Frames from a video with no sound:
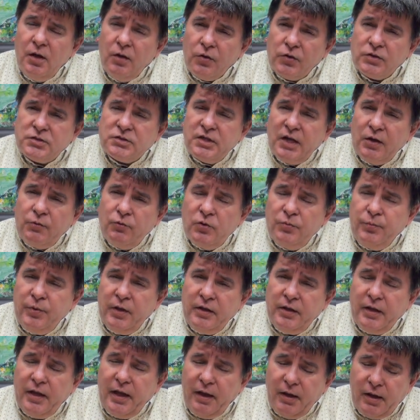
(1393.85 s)
because that would
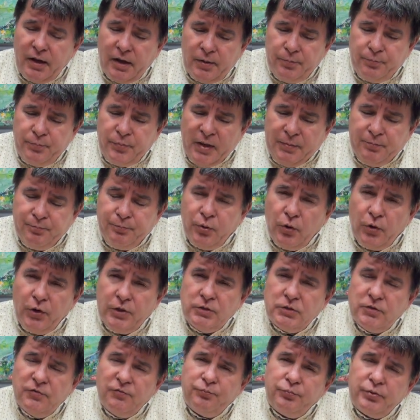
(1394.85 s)
be an, a
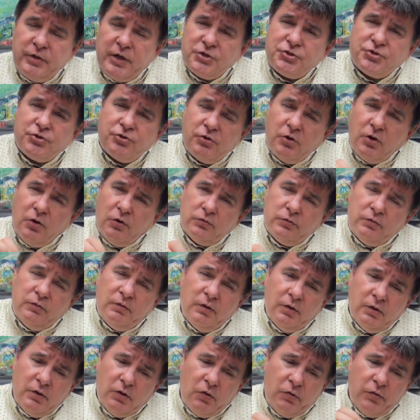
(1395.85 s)
pinpoint of pressure on,
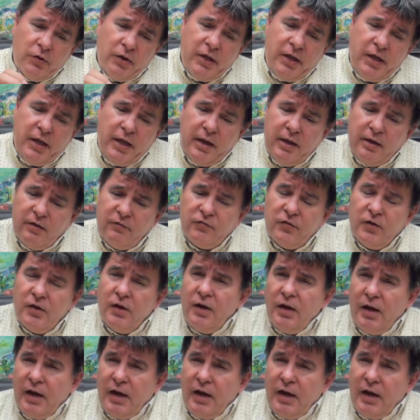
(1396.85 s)
on Kiev,